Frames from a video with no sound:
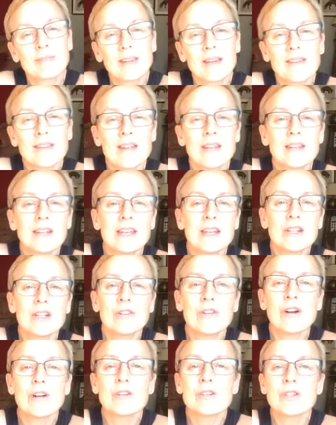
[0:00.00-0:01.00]
Then in
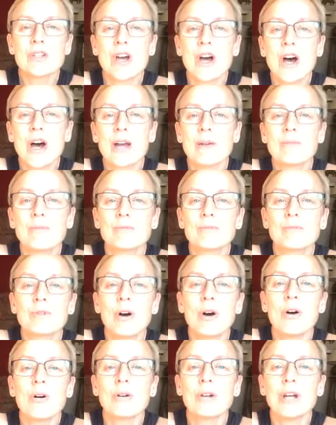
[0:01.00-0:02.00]
your own time,
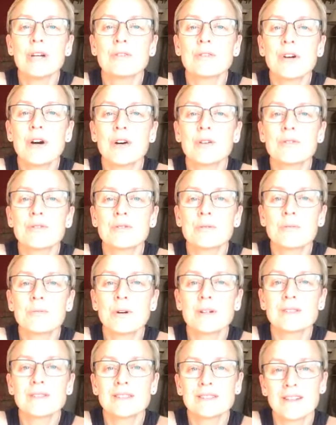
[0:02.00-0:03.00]
roll over onto
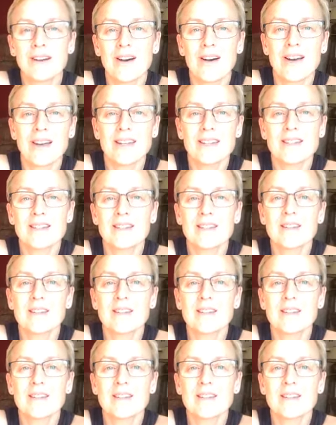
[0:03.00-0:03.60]
one side.